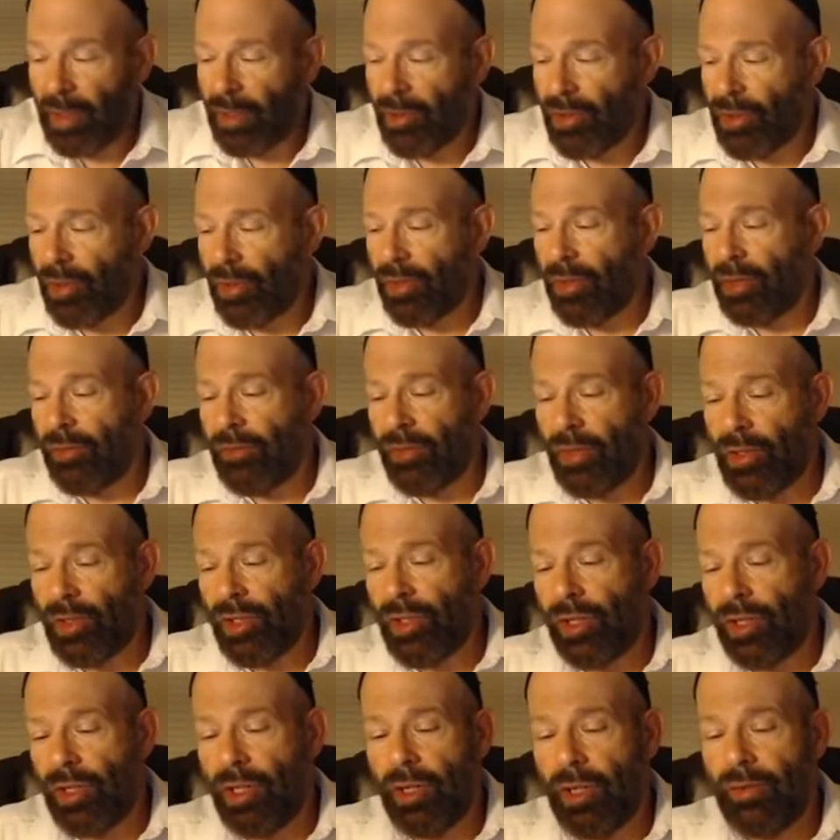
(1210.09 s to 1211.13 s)
I'll show you the
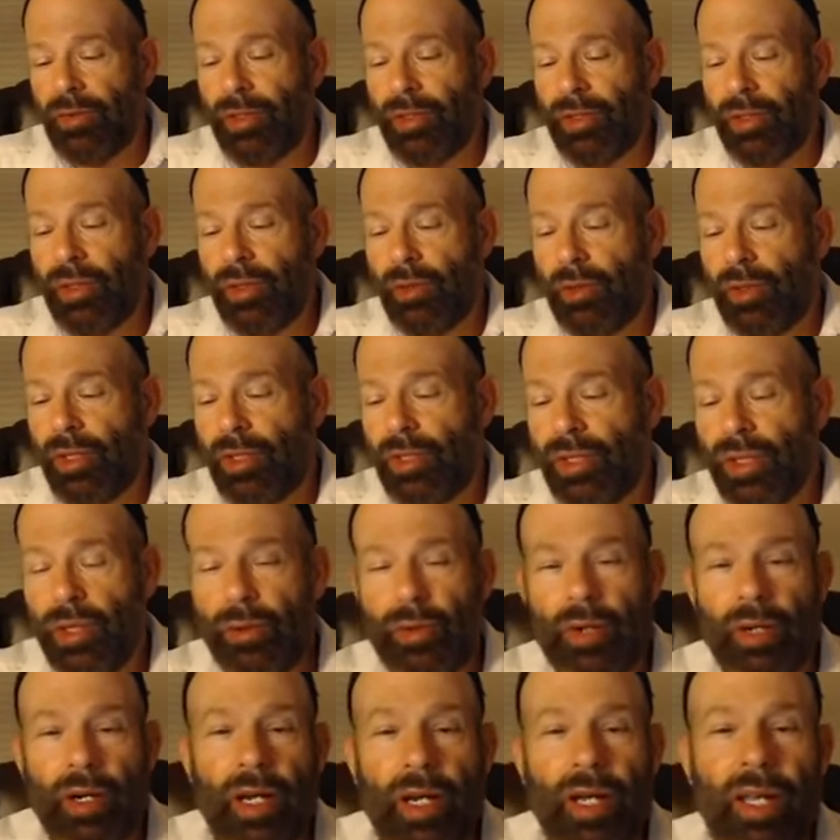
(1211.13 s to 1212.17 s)
version of the Tikunei
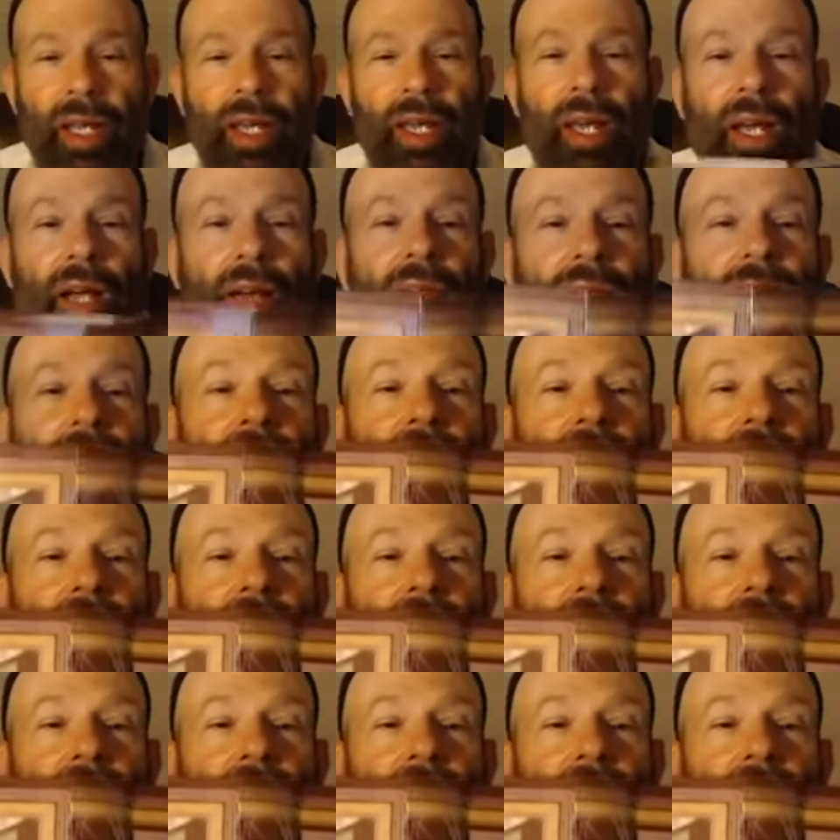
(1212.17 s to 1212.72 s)
Zohar I have.